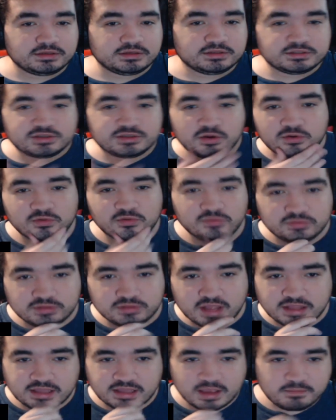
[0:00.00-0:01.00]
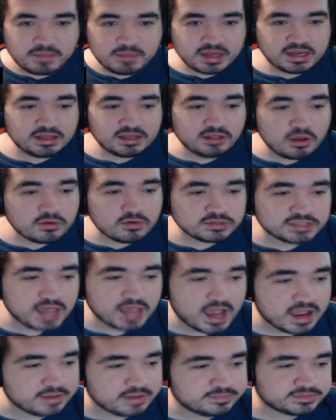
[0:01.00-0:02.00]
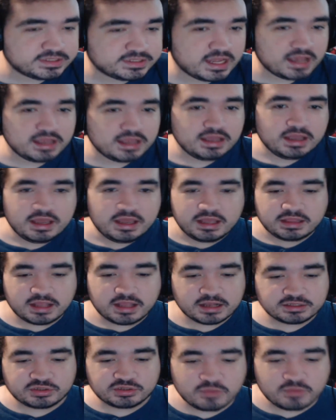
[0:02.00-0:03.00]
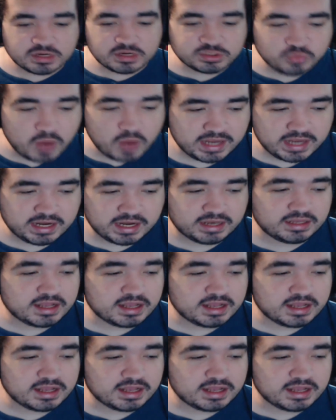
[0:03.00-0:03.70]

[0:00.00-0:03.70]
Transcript: So not that many load times, not too much waiting.